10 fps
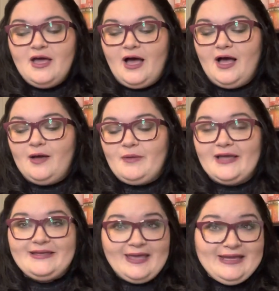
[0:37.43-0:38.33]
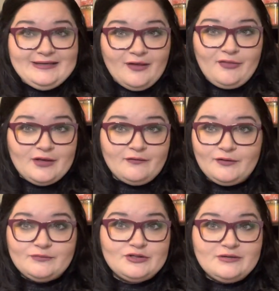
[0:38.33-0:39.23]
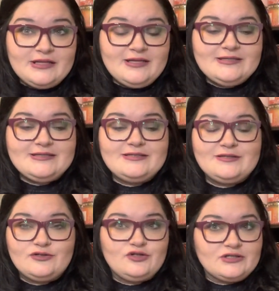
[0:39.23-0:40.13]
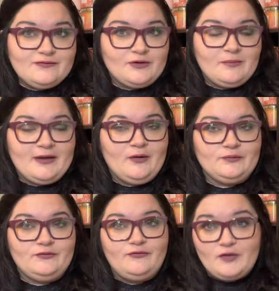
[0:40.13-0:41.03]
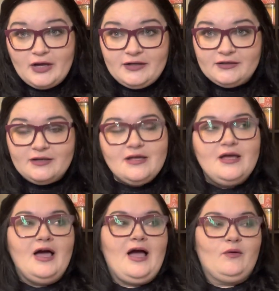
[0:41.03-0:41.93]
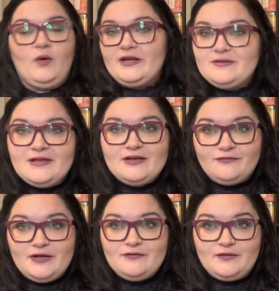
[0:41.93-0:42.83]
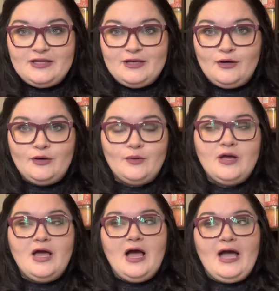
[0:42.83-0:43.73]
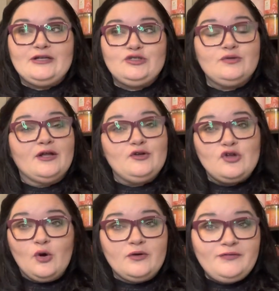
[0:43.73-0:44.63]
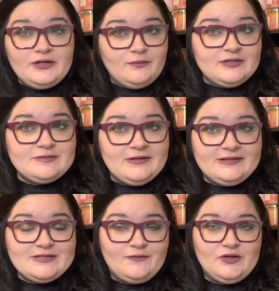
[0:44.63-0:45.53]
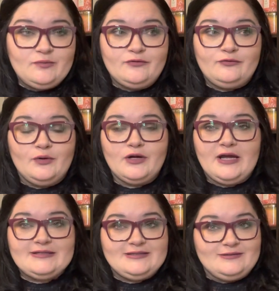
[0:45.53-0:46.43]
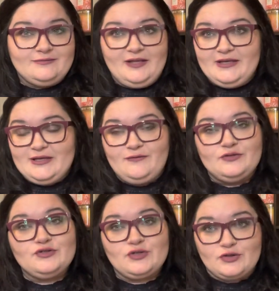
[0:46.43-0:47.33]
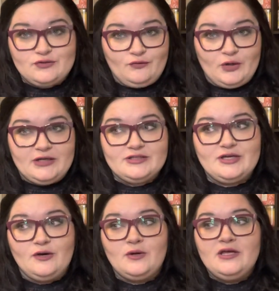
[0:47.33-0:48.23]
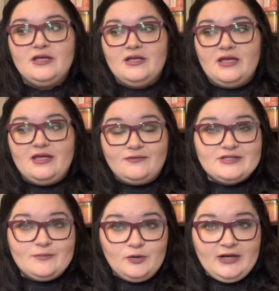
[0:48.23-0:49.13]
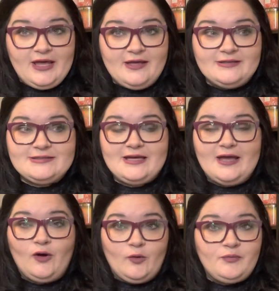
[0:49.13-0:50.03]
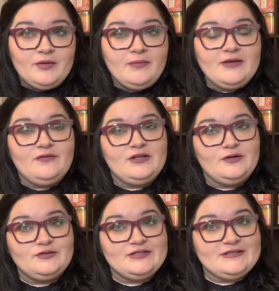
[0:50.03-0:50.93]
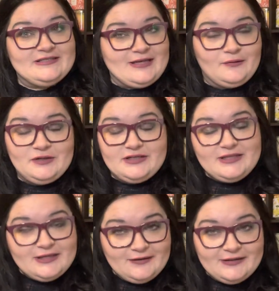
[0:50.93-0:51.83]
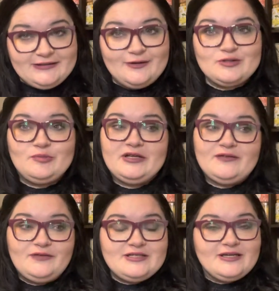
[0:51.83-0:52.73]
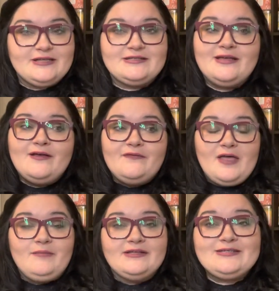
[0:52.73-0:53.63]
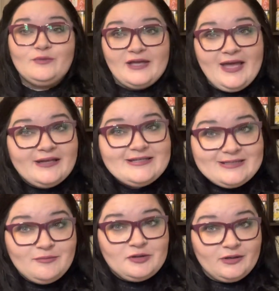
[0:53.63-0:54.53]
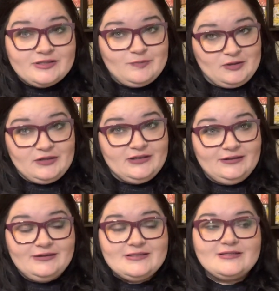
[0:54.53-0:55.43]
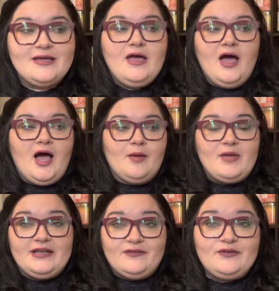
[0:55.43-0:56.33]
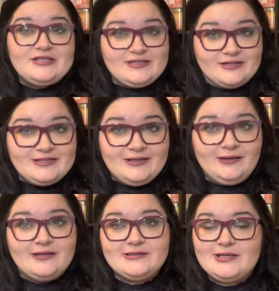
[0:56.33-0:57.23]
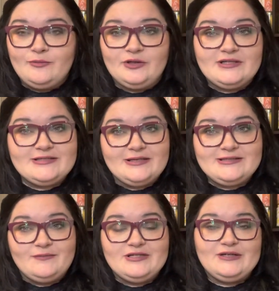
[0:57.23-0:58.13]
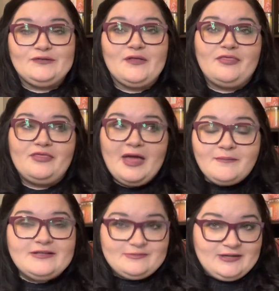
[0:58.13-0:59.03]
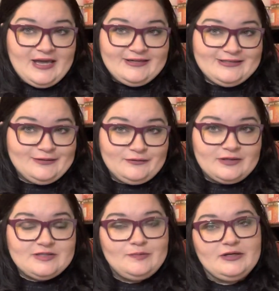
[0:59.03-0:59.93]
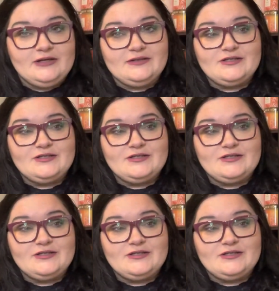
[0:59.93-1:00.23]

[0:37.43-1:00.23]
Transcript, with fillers: Um, I gained nothing from doing this. This is just for my own fun. I wanted to make a fun video. I do not know if anyone has made this video before. I didn't like even search for it. So if someone has, I hope that my video doesn't sound anything like theirs, but if it does, that means that we had a similar experience. Um, and if it doesn't, and someone has said something different, that means we had a different experience.